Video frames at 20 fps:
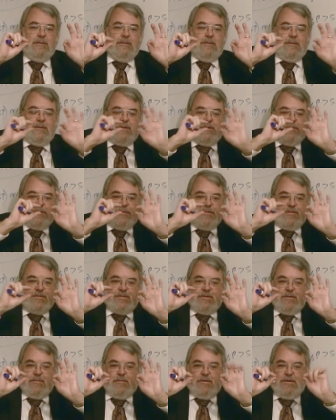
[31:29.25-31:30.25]
the
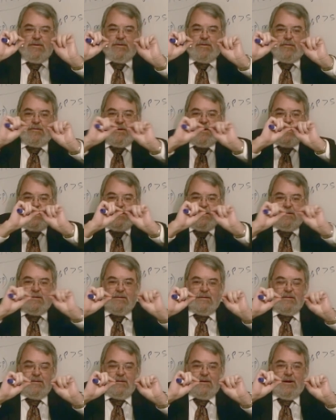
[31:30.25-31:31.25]
difference in 1 degree
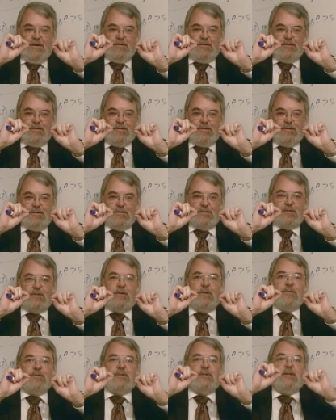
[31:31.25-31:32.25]
longitude is
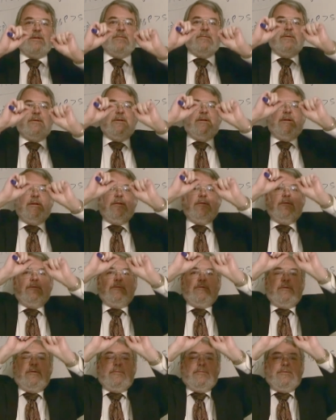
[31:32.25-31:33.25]
larger than when you go
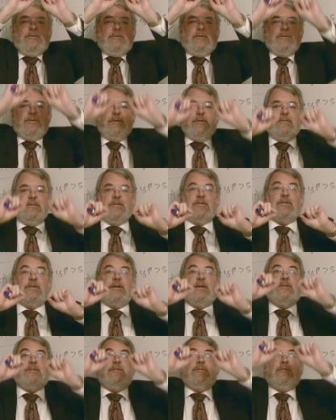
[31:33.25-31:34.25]
up north. And
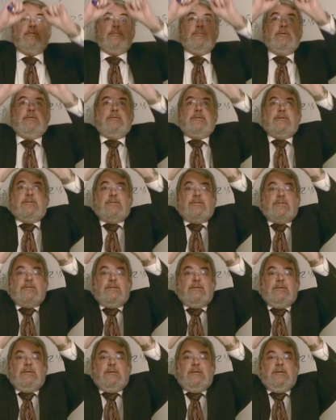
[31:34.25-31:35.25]
eventually get to the North Pole,
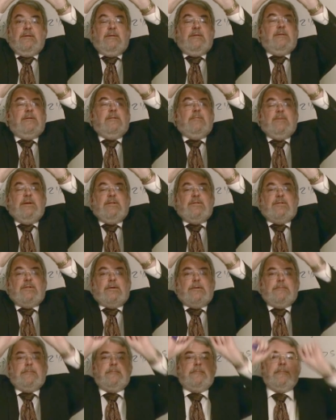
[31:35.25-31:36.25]
it meets
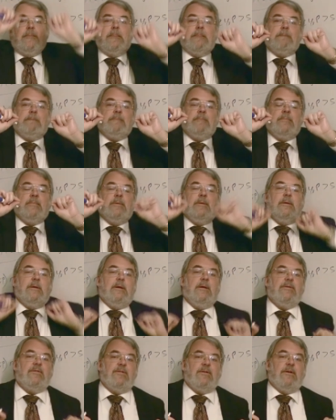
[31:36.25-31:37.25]
there.
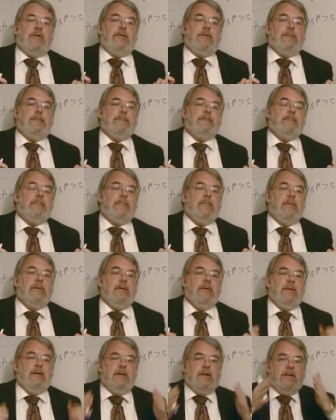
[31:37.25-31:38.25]
And so
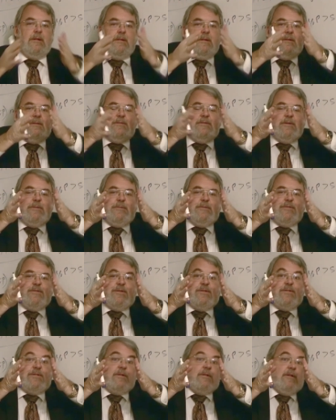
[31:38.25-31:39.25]

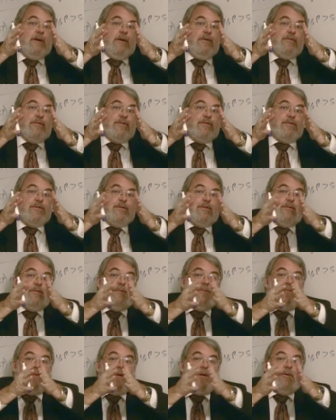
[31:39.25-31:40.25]
differences in
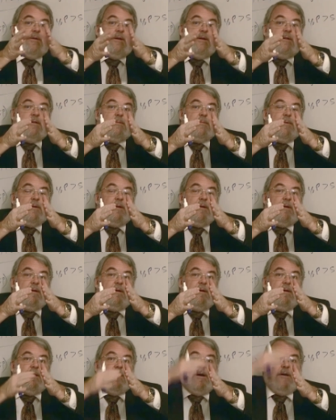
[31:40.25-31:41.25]
longitude vary depending
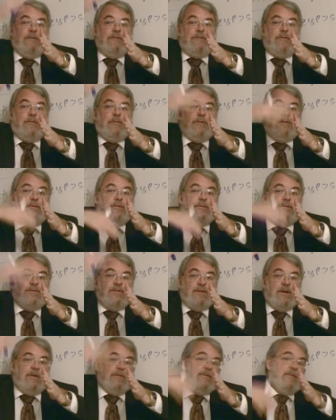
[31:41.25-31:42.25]
on how far north or
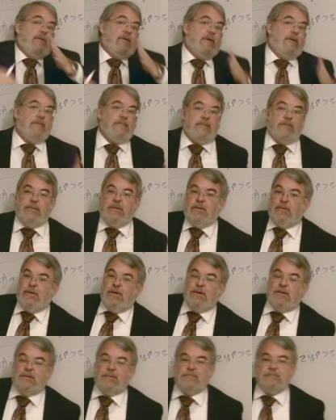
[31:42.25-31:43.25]
south you are from the
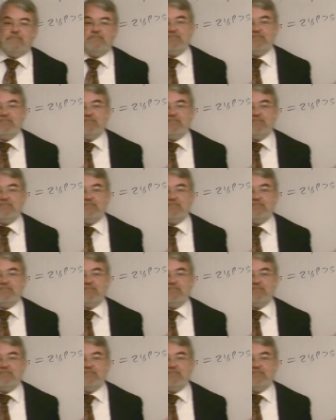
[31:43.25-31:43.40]
equator.